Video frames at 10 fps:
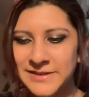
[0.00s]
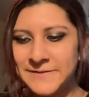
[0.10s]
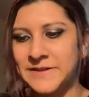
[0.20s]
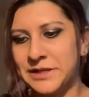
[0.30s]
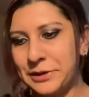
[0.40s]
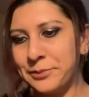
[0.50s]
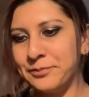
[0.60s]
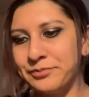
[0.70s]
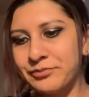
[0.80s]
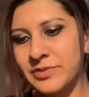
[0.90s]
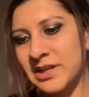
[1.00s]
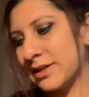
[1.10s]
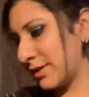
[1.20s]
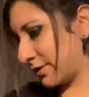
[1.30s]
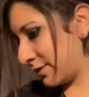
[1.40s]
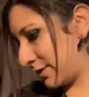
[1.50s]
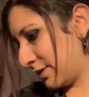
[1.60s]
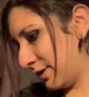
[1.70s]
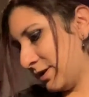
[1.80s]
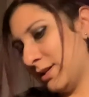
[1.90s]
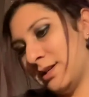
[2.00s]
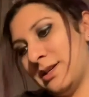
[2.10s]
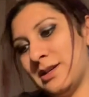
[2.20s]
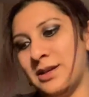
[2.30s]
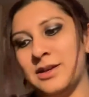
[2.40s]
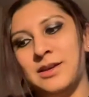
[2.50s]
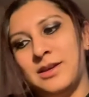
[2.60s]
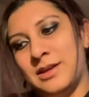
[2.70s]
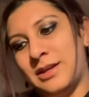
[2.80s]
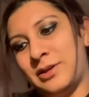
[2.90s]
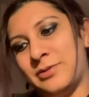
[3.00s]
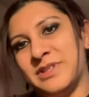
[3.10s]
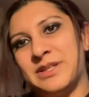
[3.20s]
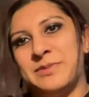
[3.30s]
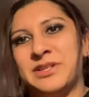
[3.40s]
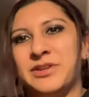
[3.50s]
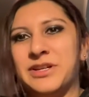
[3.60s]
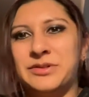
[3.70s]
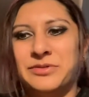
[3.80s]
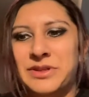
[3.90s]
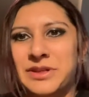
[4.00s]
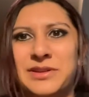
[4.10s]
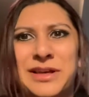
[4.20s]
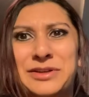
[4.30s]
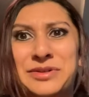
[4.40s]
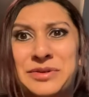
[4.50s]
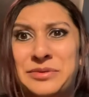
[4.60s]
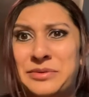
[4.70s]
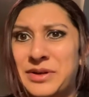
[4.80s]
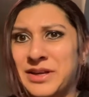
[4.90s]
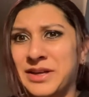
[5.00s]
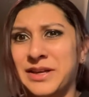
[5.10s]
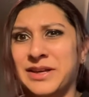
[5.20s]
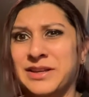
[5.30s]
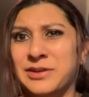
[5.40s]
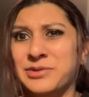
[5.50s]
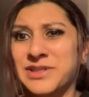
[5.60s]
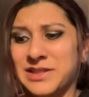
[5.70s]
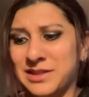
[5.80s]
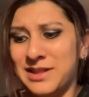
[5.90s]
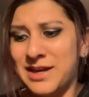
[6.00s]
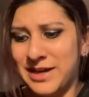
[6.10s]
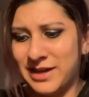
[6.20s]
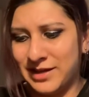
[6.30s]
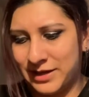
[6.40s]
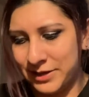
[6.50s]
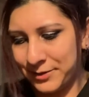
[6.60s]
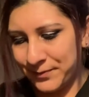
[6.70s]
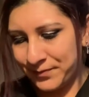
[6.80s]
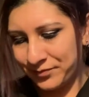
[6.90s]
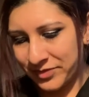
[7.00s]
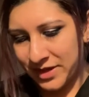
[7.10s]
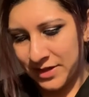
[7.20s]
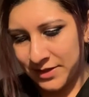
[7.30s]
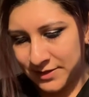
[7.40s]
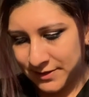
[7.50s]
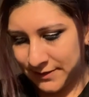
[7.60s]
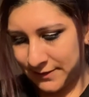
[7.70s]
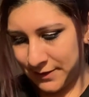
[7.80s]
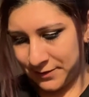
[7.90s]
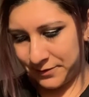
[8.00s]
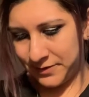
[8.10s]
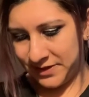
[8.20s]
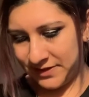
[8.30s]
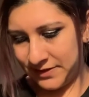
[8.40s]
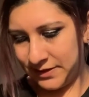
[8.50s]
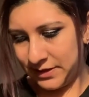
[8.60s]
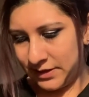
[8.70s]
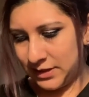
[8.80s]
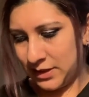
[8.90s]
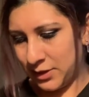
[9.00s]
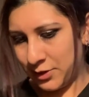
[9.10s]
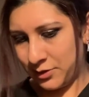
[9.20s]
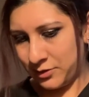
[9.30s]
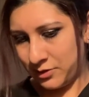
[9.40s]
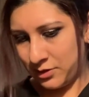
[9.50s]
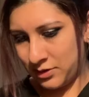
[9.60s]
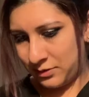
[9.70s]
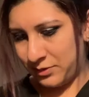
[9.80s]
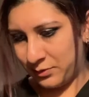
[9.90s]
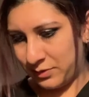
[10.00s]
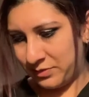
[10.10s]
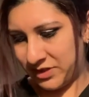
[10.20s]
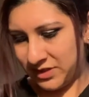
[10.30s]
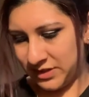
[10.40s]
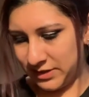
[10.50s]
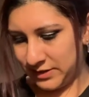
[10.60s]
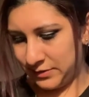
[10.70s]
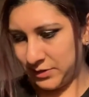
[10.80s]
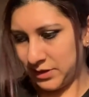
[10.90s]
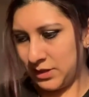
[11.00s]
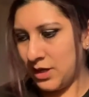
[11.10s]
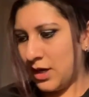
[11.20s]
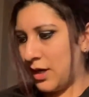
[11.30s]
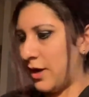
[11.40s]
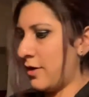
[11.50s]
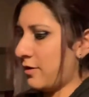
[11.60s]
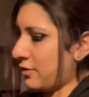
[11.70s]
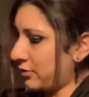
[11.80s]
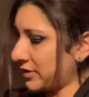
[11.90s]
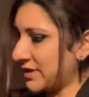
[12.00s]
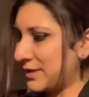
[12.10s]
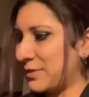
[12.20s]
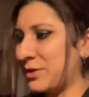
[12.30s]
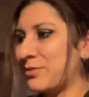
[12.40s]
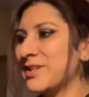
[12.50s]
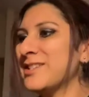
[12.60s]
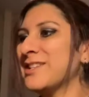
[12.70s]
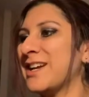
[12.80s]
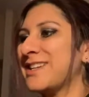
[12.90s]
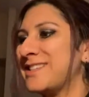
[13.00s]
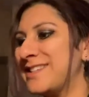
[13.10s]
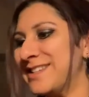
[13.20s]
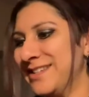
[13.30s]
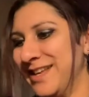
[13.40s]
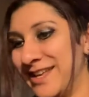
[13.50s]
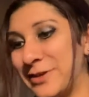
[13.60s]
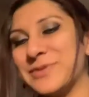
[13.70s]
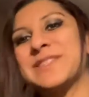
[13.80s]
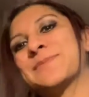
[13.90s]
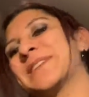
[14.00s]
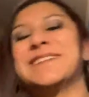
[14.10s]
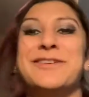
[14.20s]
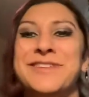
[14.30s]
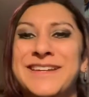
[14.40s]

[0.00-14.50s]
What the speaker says: video, because you know, one time I tried doing like 2 and it was a lot. So let's see, let me rip into this one. Oh, this is my witch casket and it was upside down.